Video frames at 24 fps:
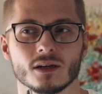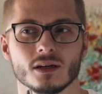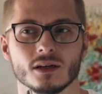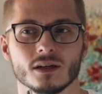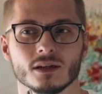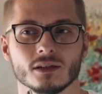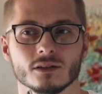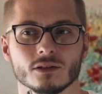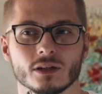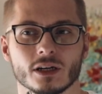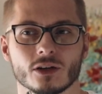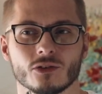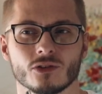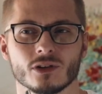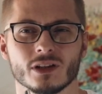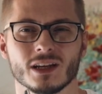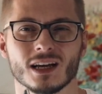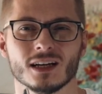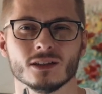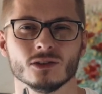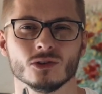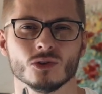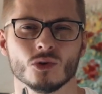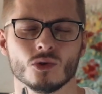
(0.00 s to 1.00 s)
and actually
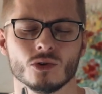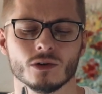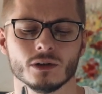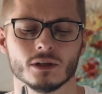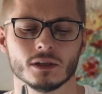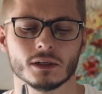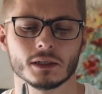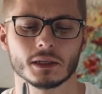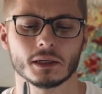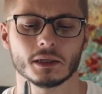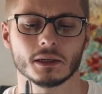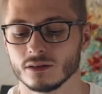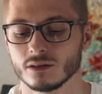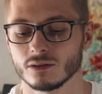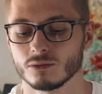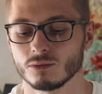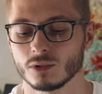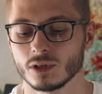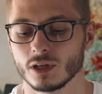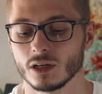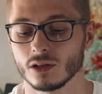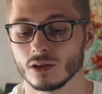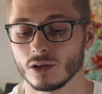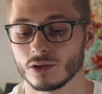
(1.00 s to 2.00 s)
annoying.
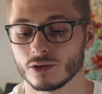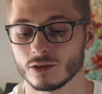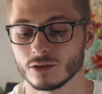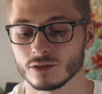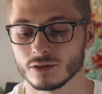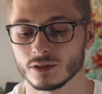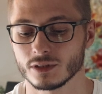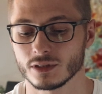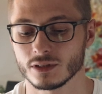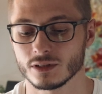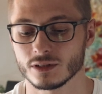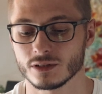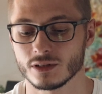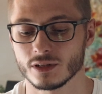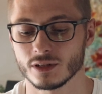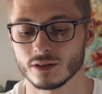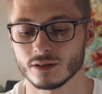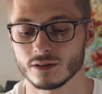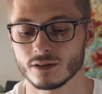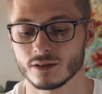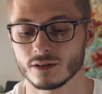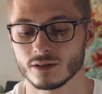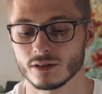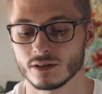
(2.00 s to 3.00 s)
What I learned is that